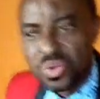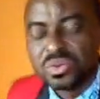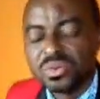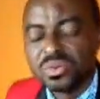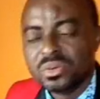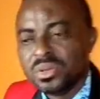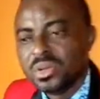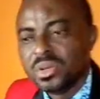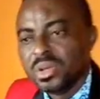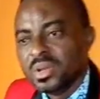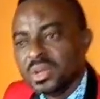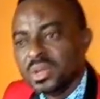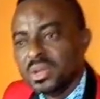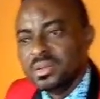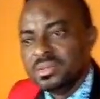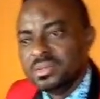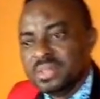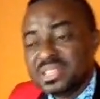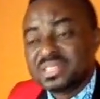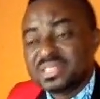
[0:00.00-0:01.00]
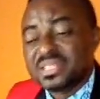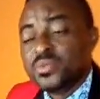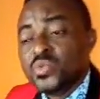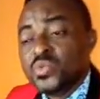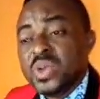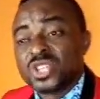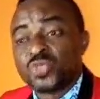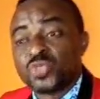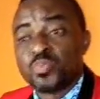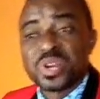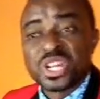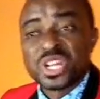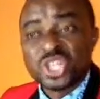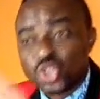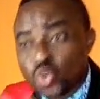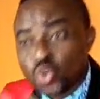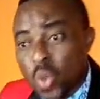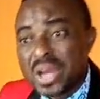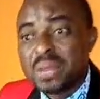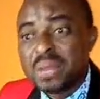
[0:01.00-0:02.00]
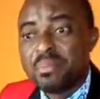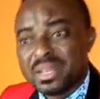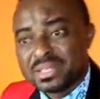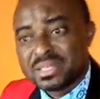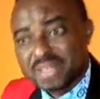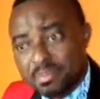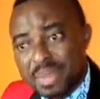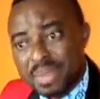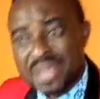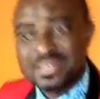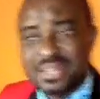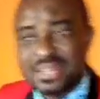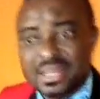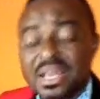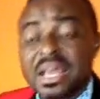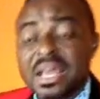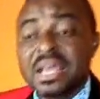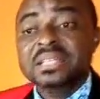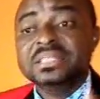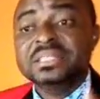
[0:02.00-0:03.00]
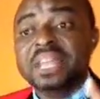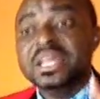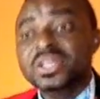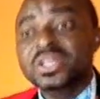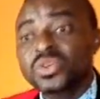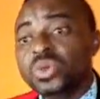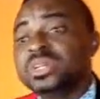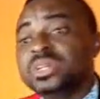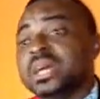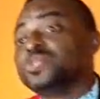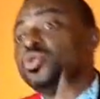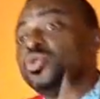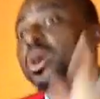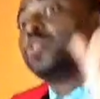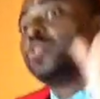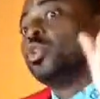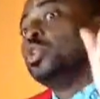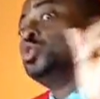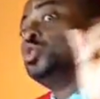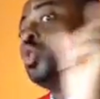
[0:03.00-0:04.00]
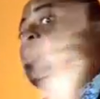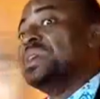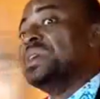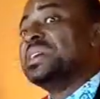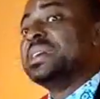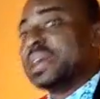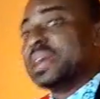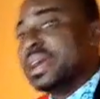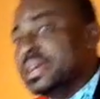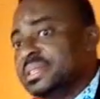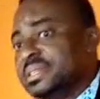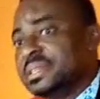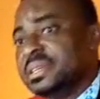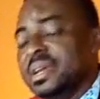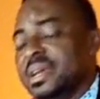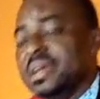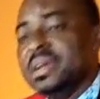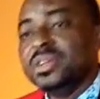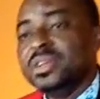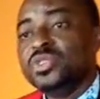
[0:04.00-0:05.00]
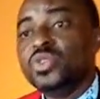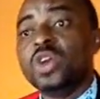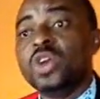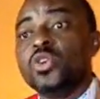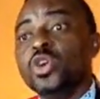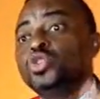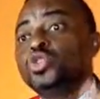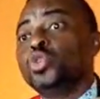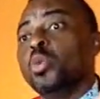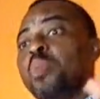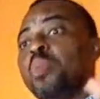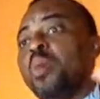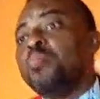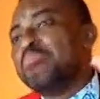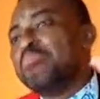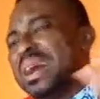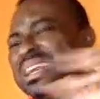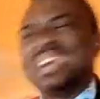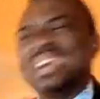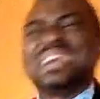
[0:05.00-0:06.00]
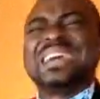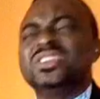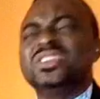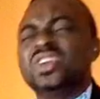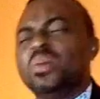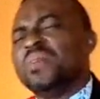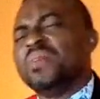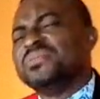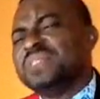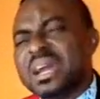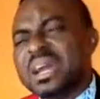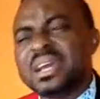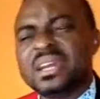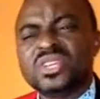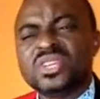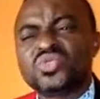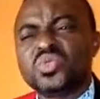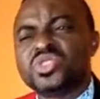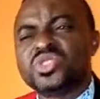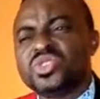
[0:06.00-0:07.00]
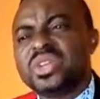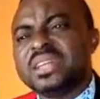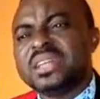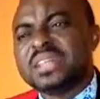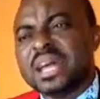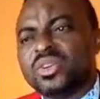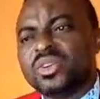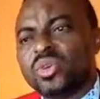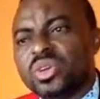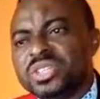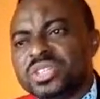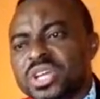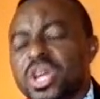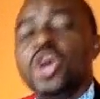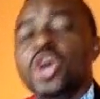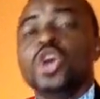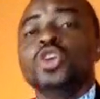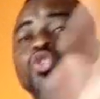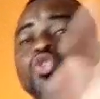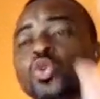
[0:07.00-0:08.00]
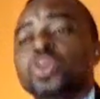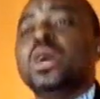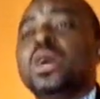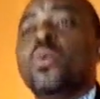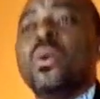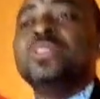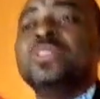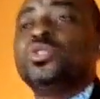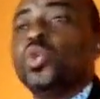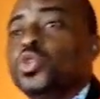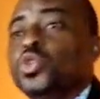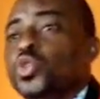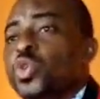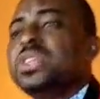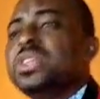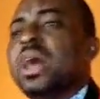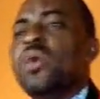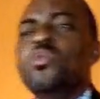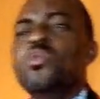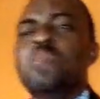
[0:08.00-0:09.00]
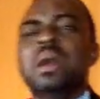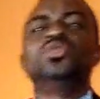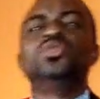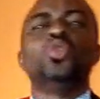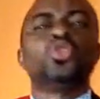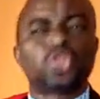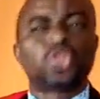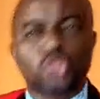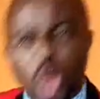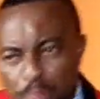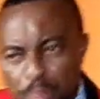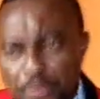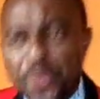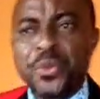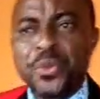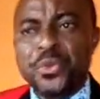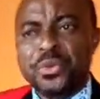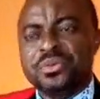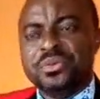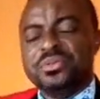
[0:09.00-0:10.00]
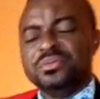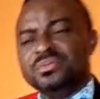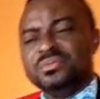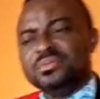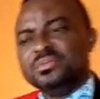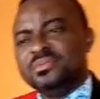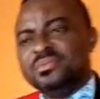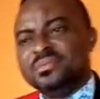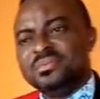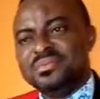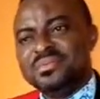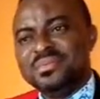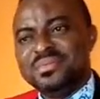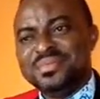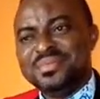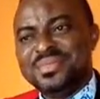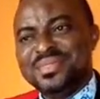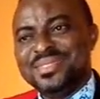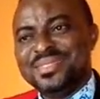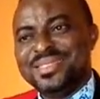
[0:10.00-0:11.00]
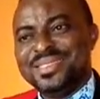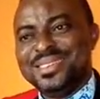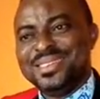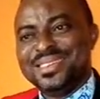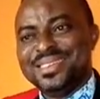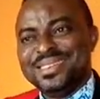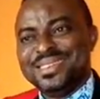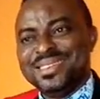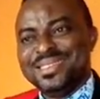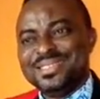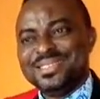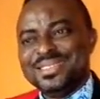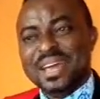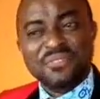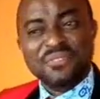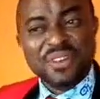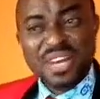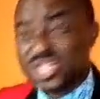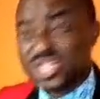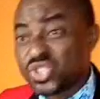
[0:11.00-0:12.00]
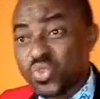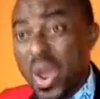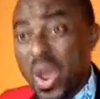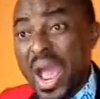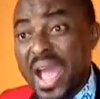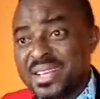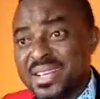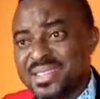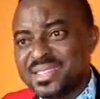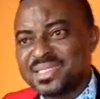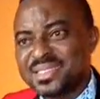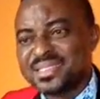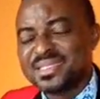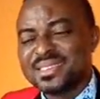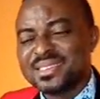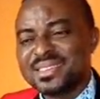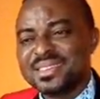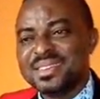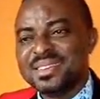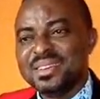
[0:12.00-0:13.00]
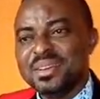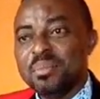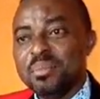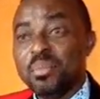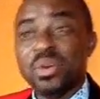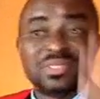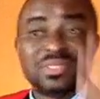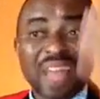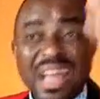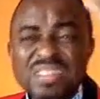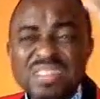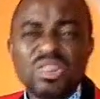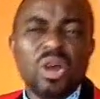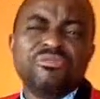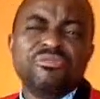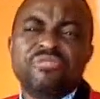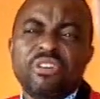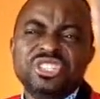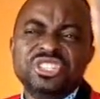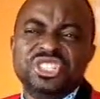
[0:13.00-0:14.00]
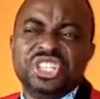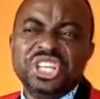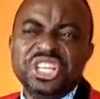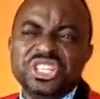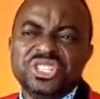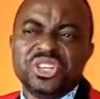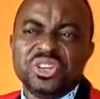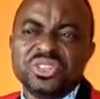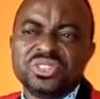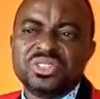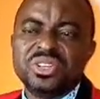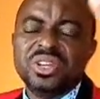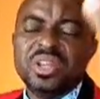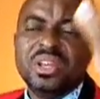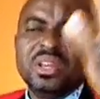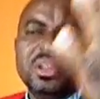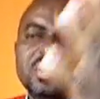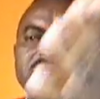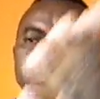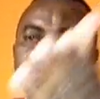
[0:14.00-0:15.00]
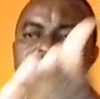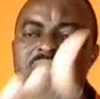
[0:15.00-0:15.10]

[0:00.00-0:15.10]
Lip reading: arrow. This thing we are spiritually masterminded. They know that you are going to be great. You are going to bombard the kingdom of darkness with that anointing. So they want to use that woman to stop you. Devil is wise. But thank God for Jesus